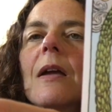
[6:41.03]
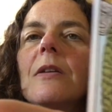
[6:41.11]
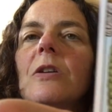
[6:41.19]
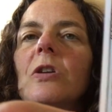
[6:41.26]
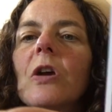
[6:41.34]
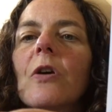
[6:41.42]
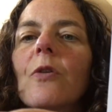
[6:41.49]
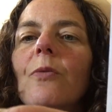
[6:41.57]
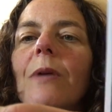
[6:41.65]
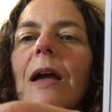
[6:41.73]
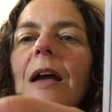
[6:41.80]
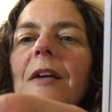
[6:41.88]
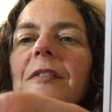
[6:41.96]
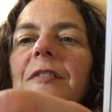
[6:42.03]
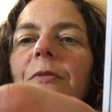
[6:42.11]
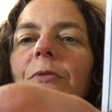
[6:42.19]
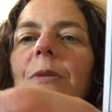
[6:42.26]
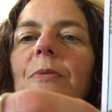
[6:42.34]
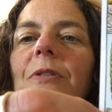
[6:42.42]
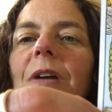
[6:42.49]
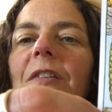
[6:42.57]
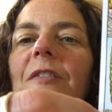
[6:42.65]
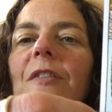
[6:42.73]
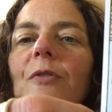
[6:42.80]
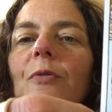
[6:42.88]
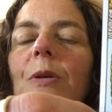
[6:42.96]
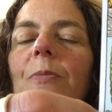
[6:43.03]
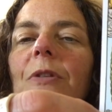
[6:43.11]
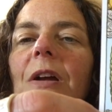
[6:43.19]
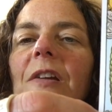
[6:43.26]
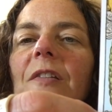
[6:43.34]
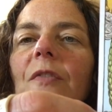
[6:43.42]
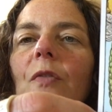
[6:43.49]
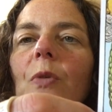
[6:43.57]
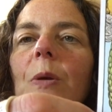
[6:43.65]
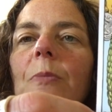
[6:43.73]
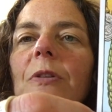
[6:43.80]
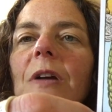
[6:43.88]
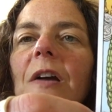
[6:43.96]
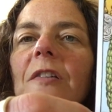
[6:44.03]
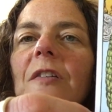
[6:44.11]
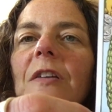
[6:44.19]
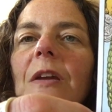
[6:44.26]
you know, as a reproduction of a reproduction of a reproduction.